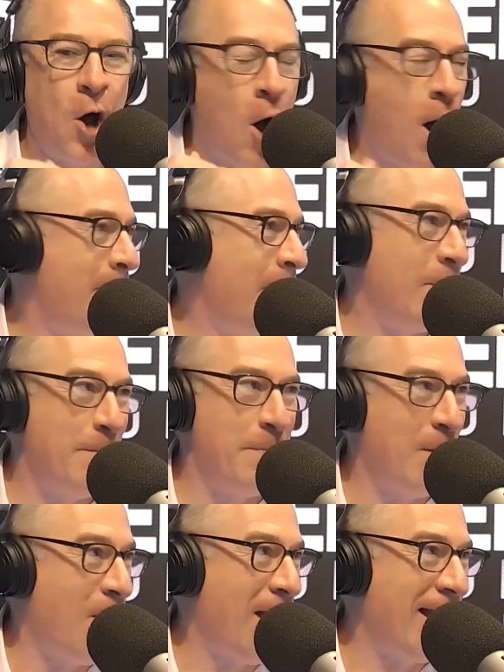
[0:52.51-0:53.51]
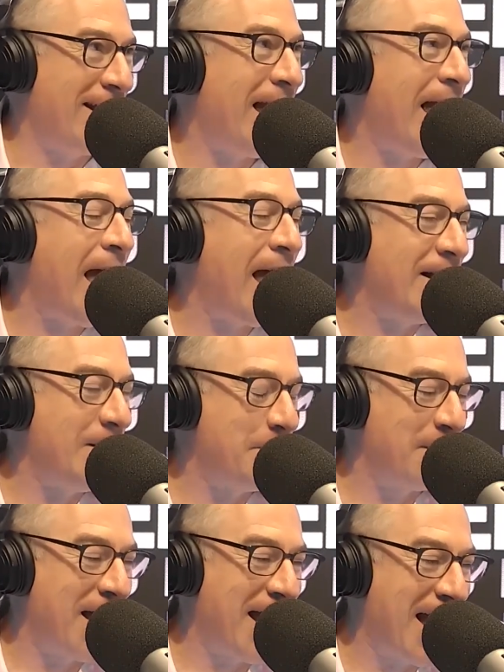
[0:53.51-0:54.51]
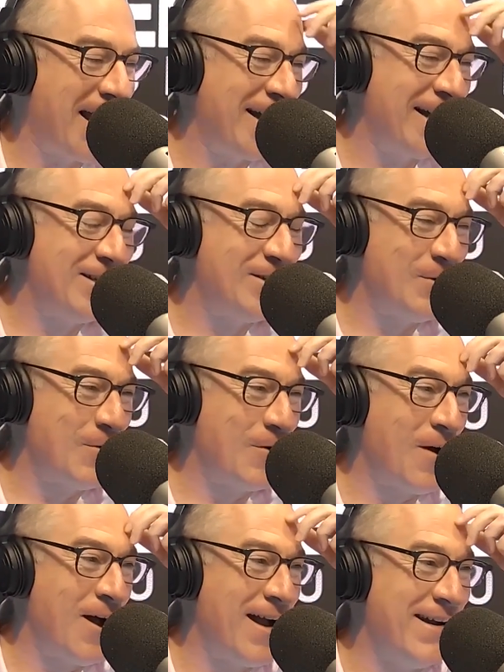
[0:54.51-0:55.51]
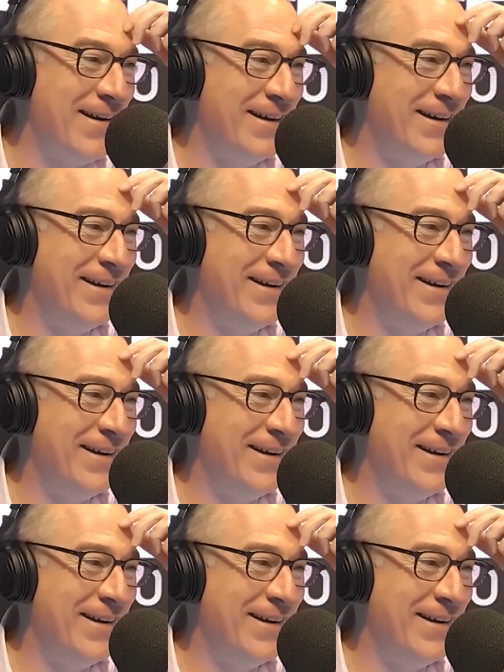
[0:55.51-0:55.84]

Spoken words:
I'm not buying. How did it play out, Eddy, to your eye?